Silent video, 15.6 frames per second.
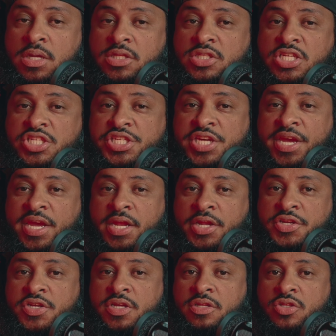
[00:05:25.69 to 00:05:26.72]
to
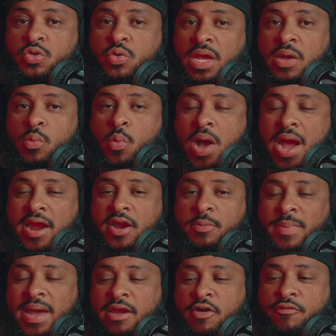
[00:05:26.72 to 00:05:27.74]
change to a wired
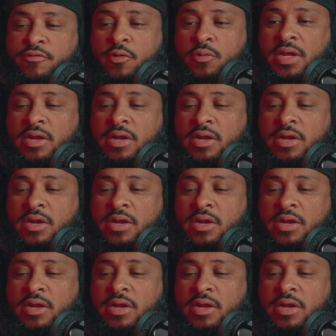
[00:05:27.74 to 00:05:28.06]
microphone.